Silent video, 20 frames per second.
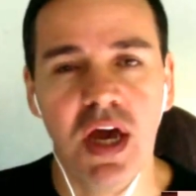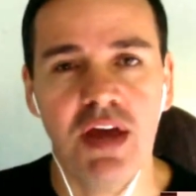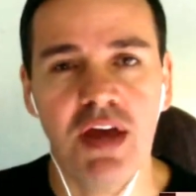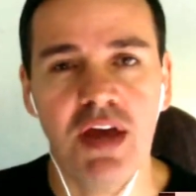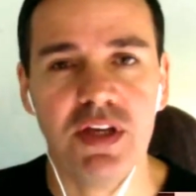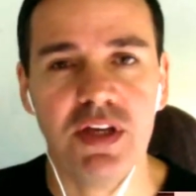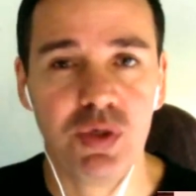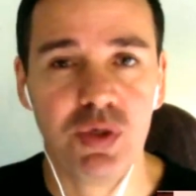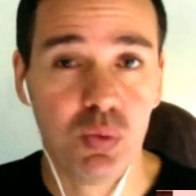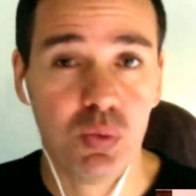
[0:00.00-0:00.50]

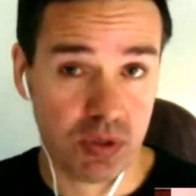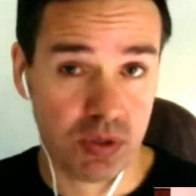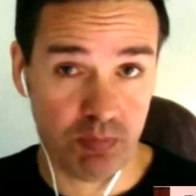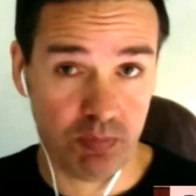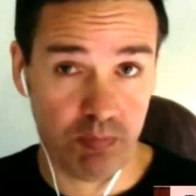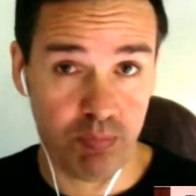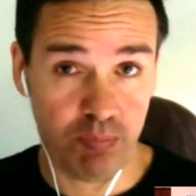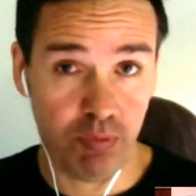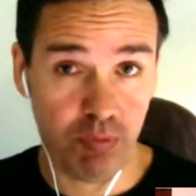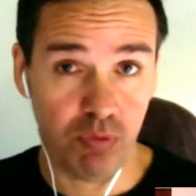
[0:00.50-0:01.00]
And this
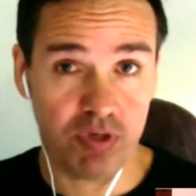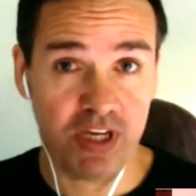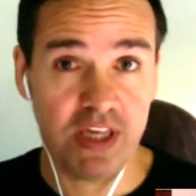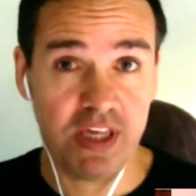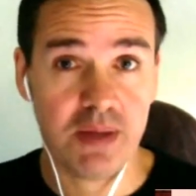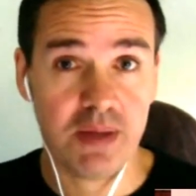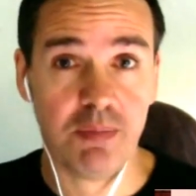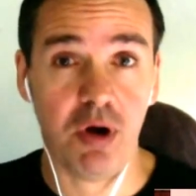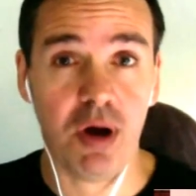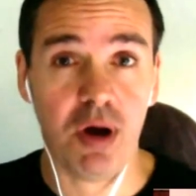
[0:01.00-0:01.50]
was brought
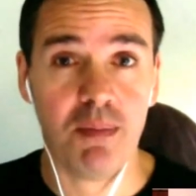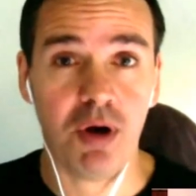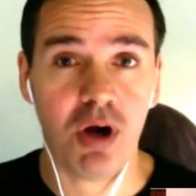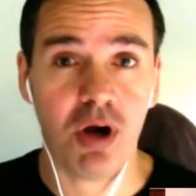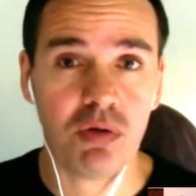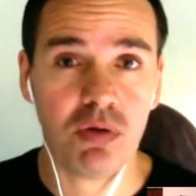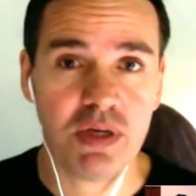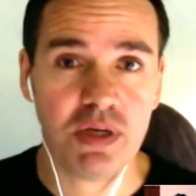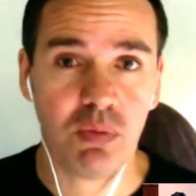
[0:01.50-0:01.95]
together by Michael.